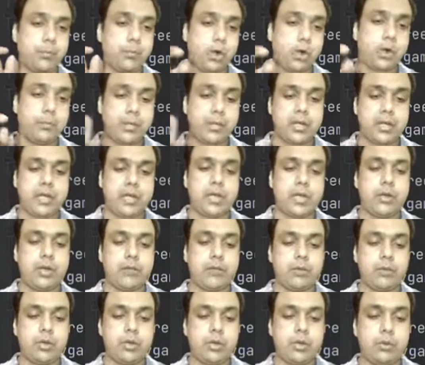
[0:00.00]
property you
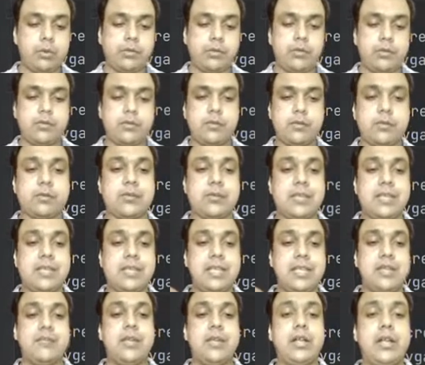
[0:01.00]
have to use is this
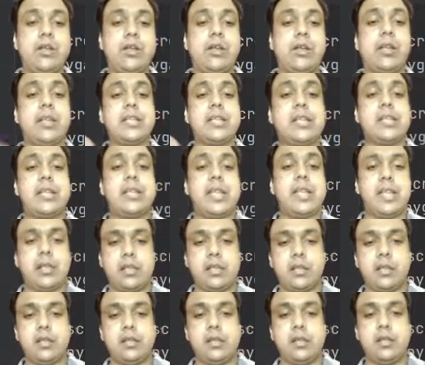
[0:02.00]
event dot
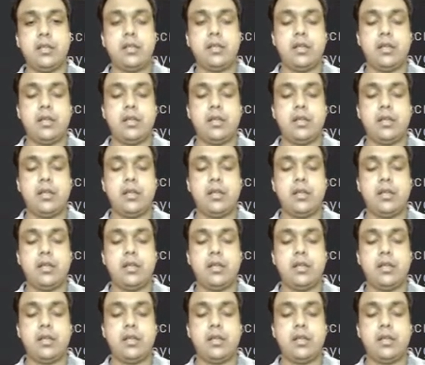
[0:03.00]
key.